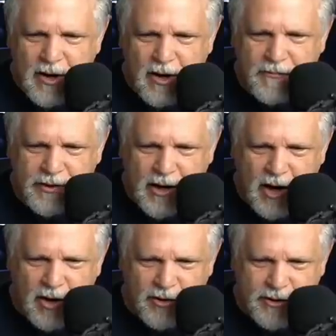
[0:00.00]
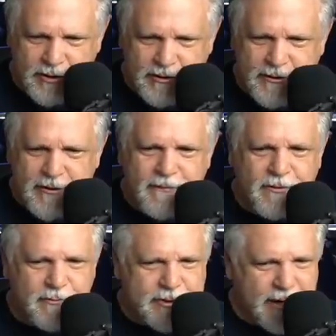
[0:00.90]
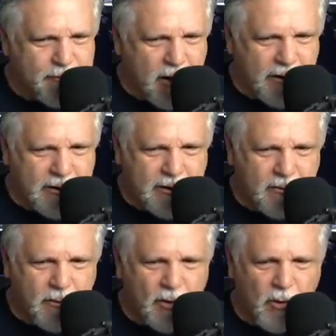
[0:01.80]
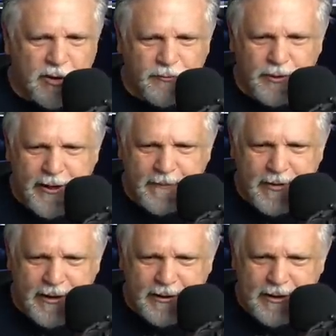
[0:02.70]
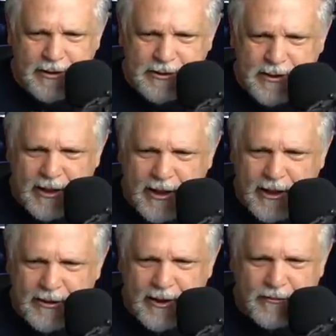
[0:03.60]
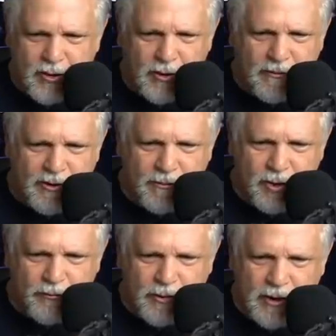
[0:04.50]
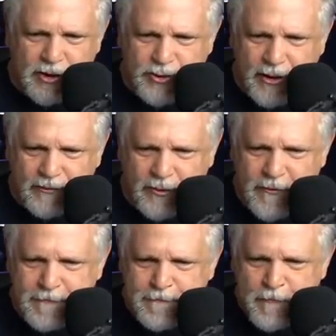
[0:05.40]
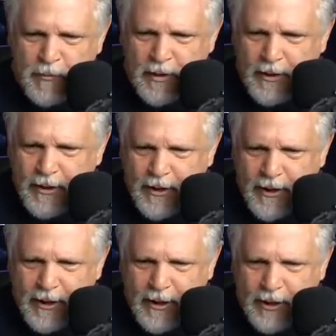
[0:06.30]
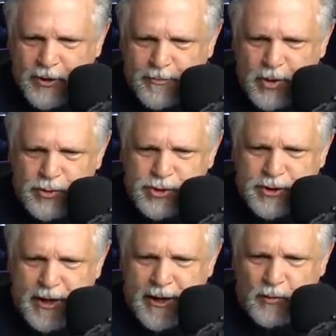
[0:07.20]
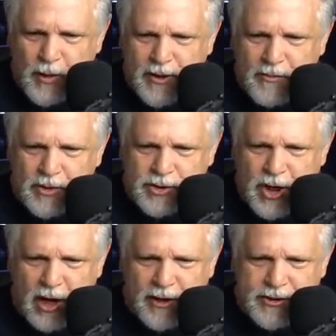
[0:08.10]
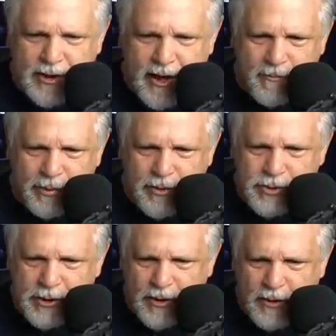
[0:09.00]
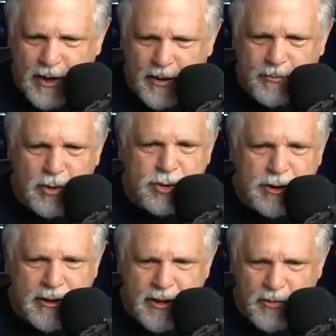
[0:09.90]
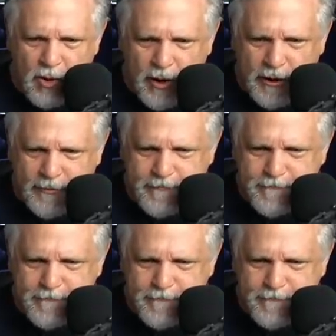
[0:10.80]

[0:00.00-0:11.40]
Overgaard from Denmark. What a wonderful name that is, and you live in a beautiful country, I've heard. Hello to Bruce and William Gonzalez and Bruce Leroy.